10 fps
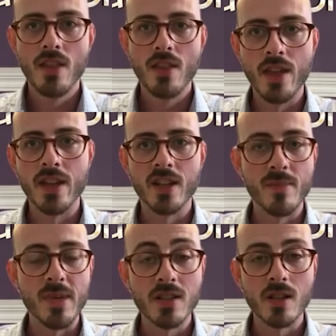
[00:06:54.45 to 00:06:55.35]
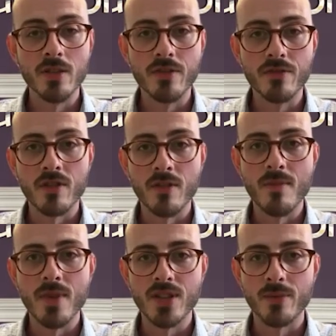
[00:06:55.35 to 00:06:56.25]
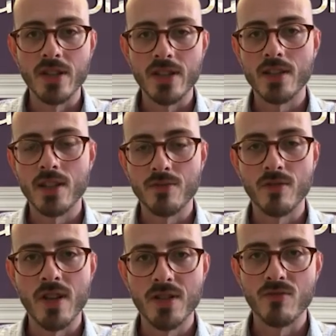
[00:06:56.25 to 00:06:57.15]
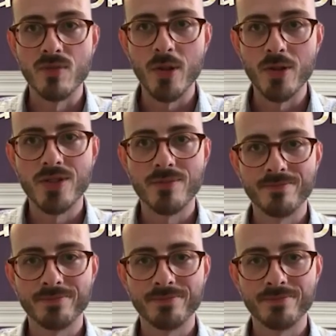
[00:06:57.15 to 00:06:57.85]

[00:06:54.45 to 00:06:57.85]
then it can be excluded from a subject access request response.